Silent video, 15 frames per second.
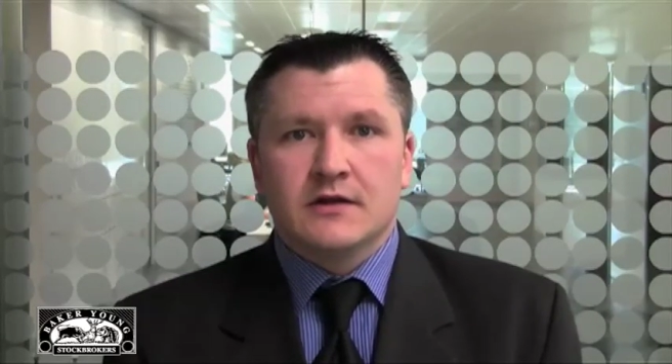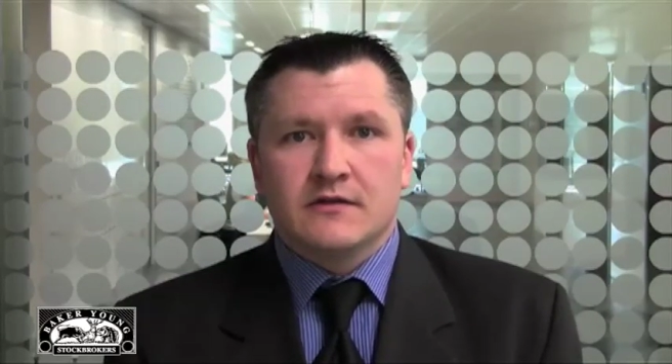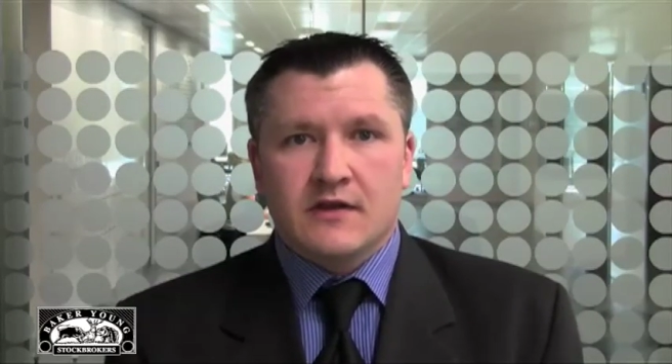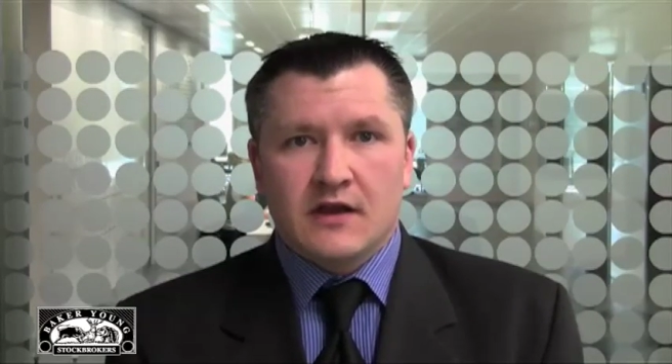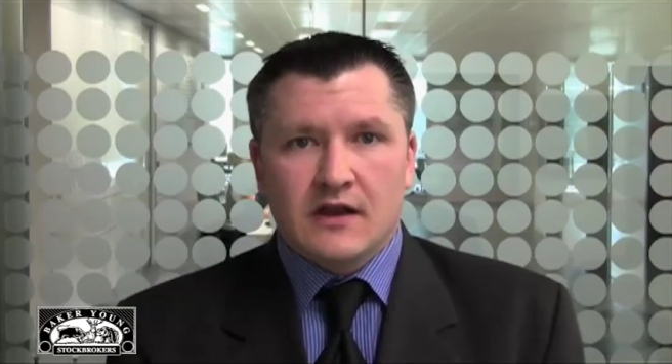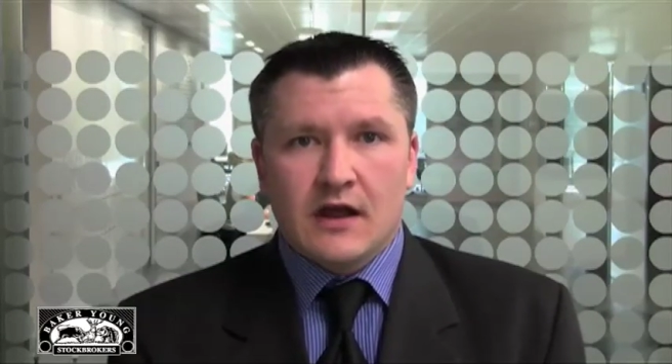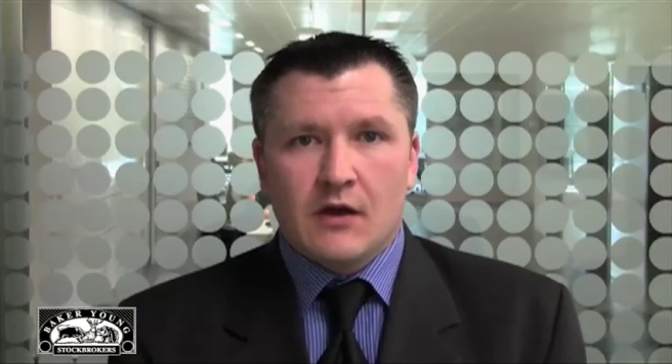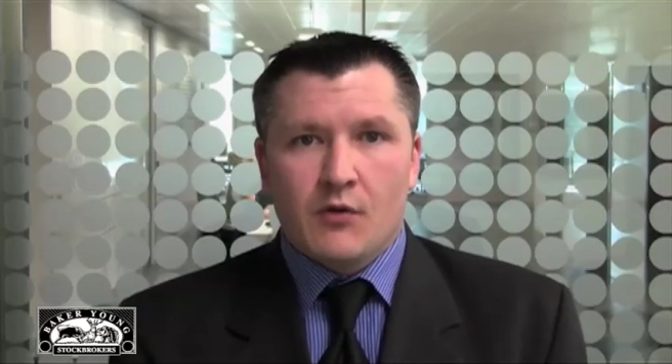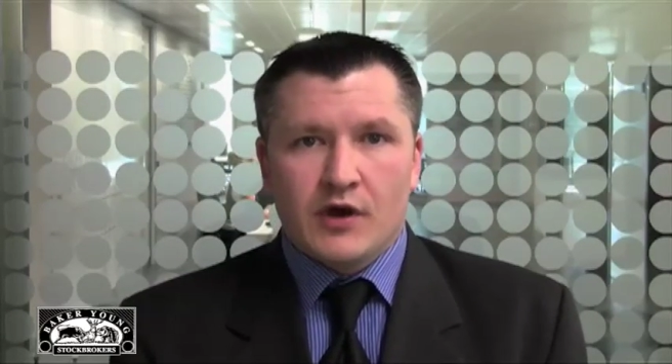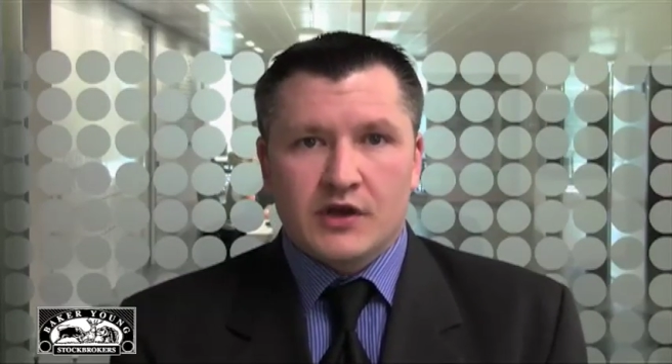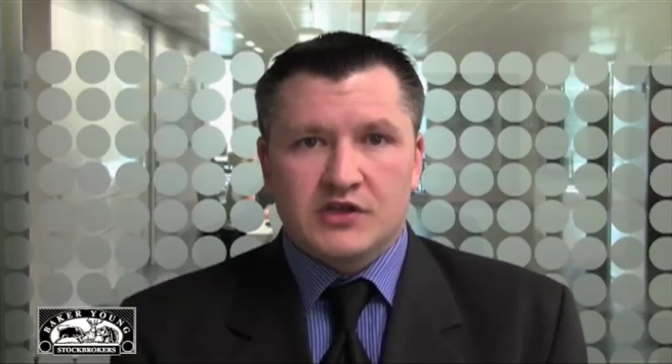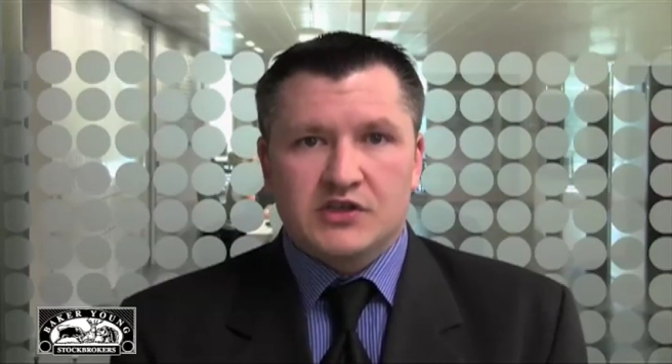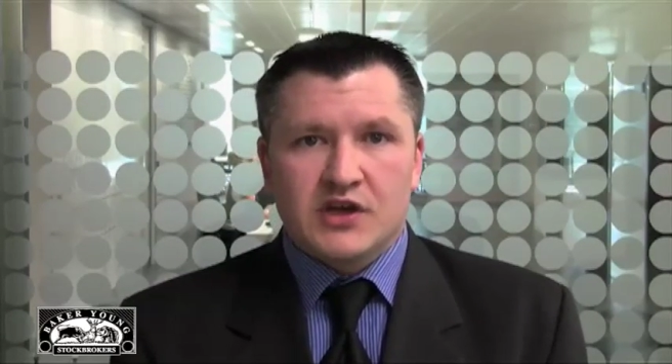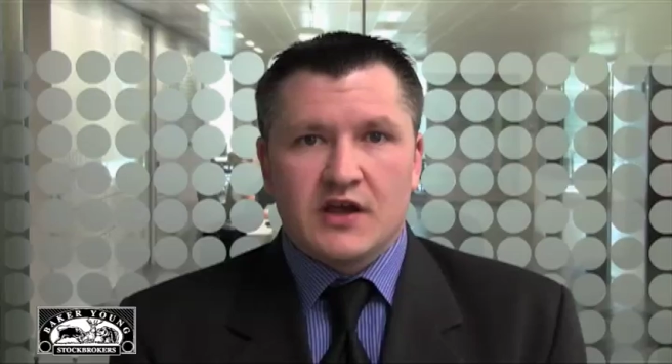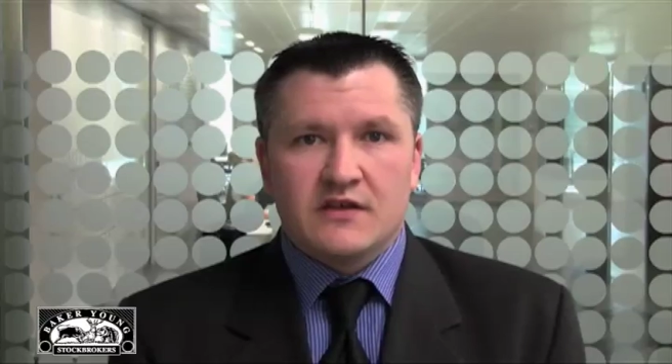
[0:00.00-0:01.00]
10
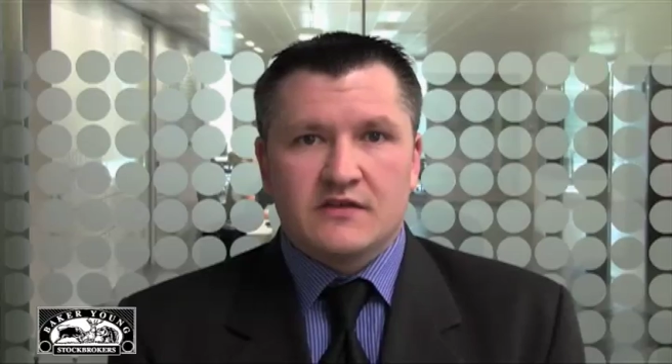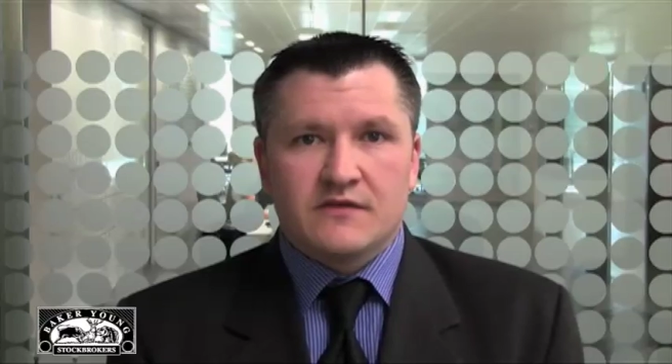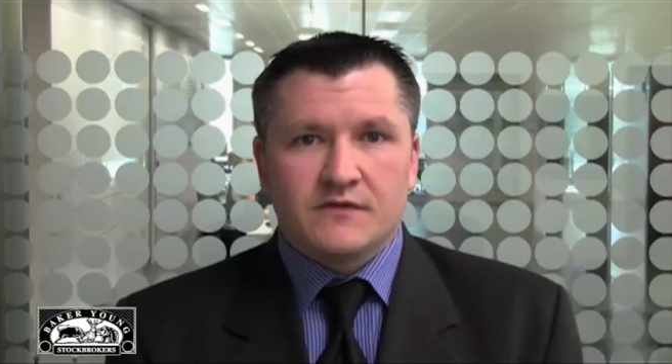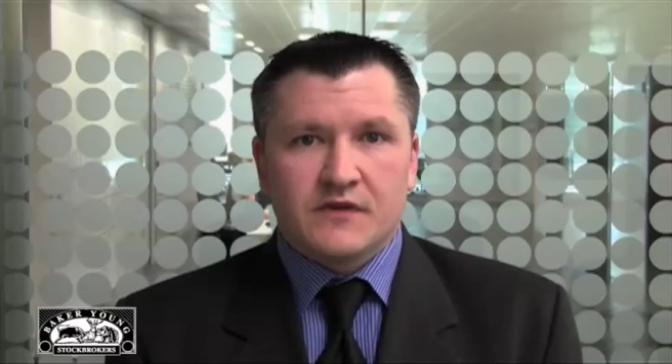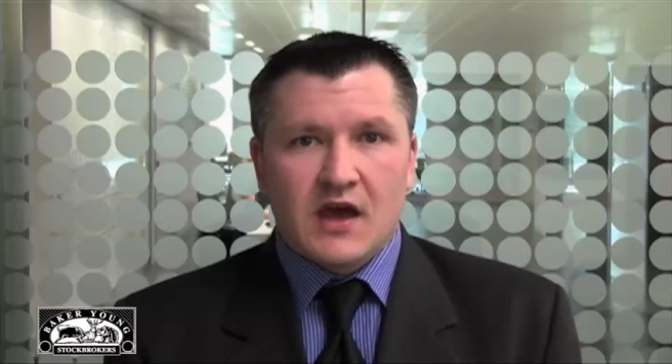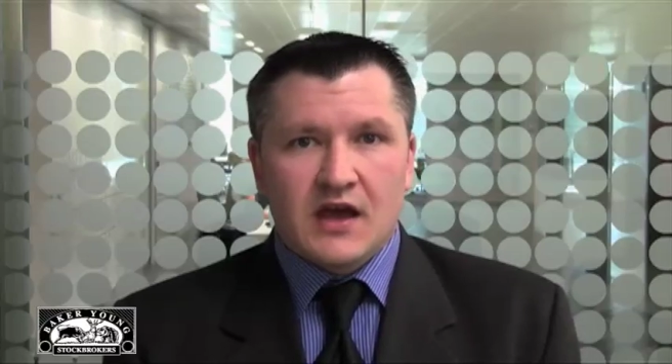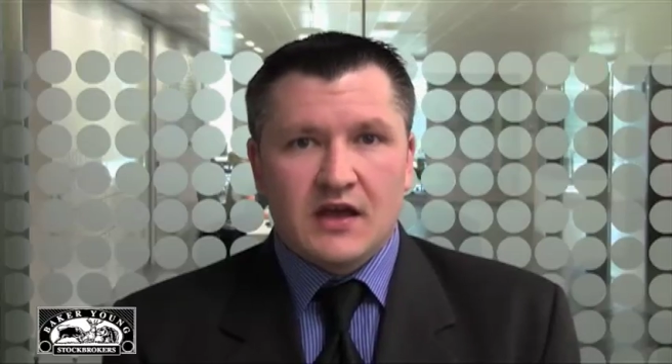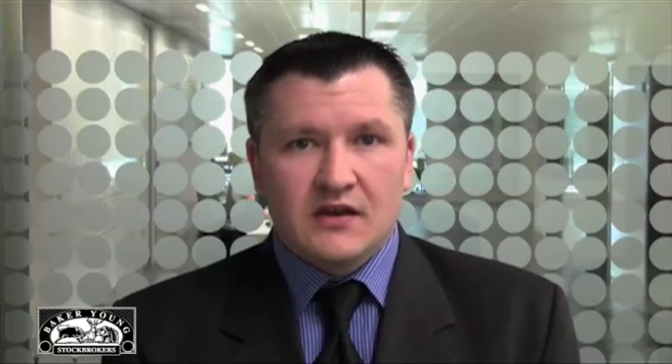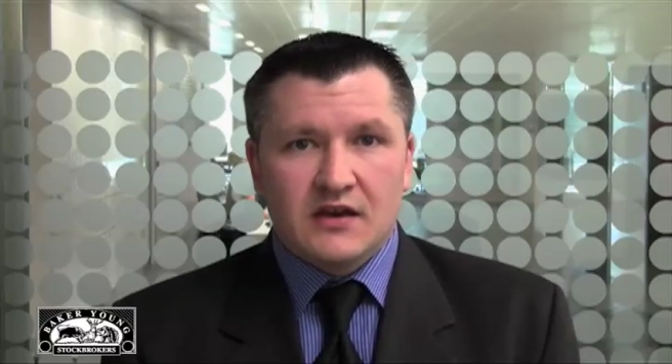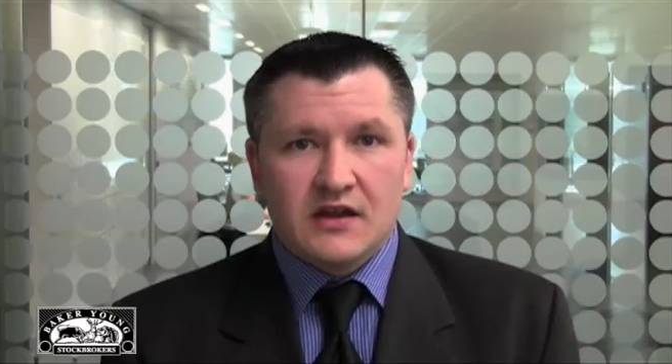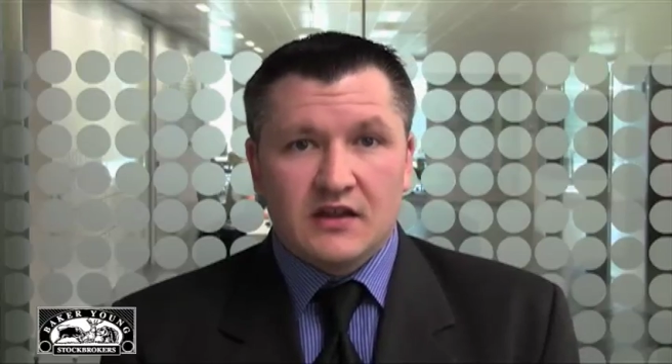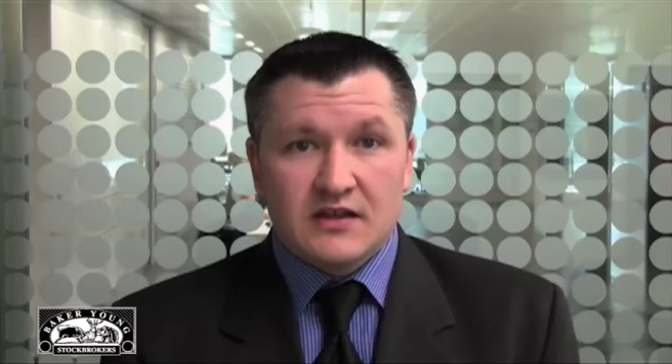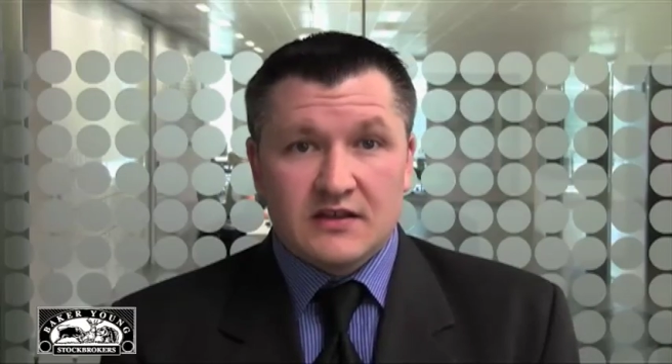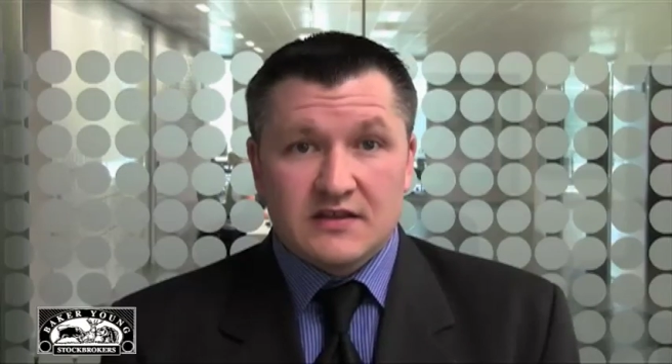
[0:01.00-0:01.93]
network shares have gained nearly